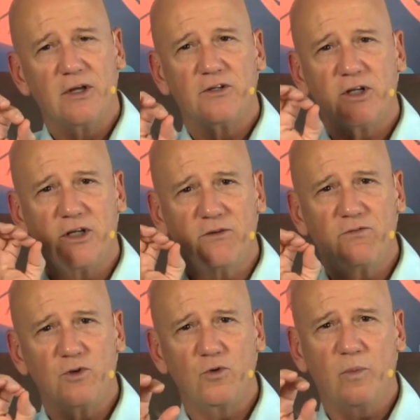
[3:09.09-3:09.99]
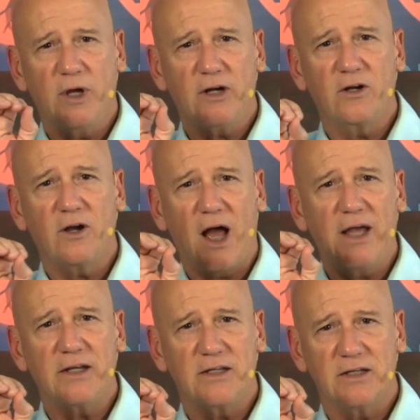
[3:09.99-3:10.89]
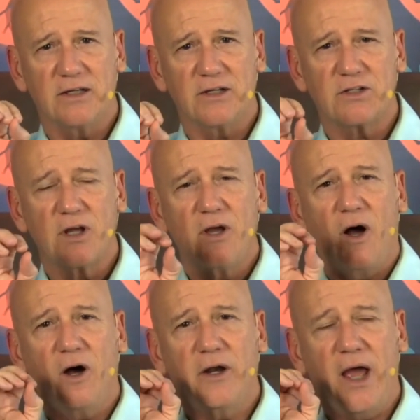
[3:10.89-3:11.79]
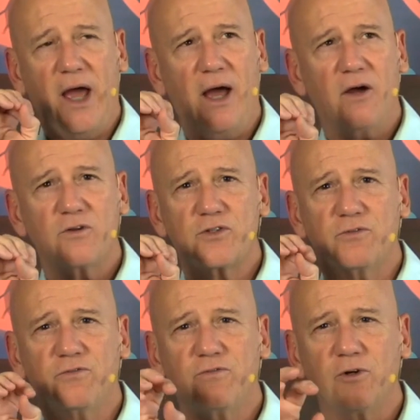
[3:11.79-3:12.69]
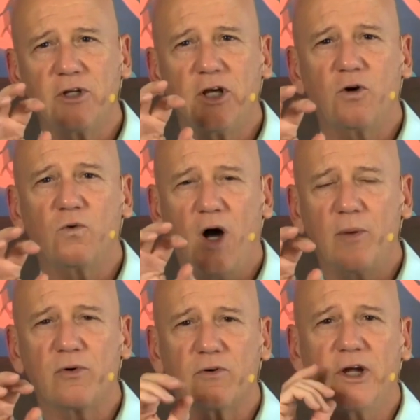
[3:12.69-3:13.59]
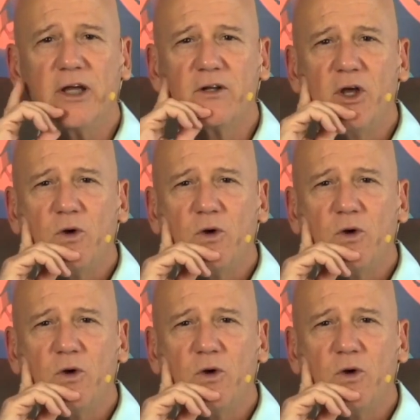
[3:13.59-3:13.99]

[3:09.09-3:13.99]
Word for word: to give you better ideas on how to fully cooperate